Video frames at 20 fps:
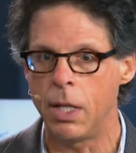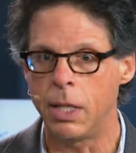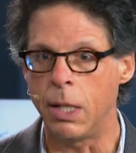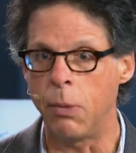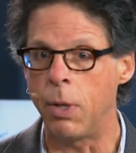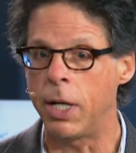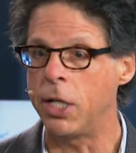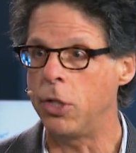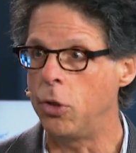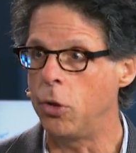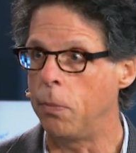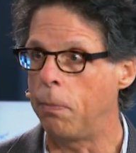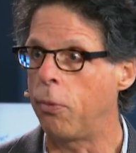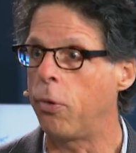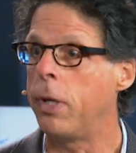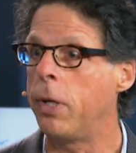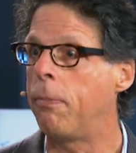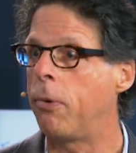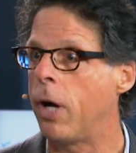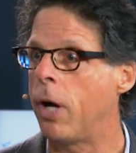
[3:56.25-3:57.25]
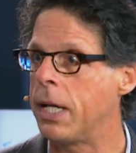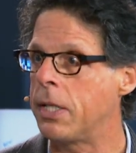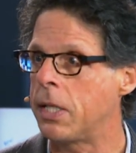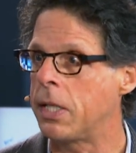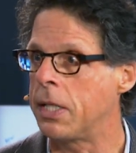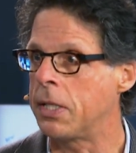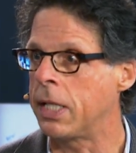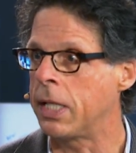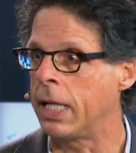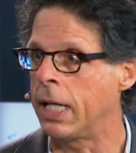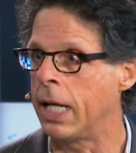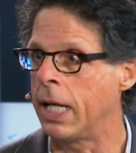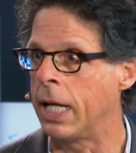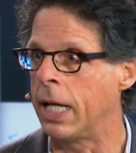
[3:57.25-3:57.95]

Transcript: They want to do pre-processing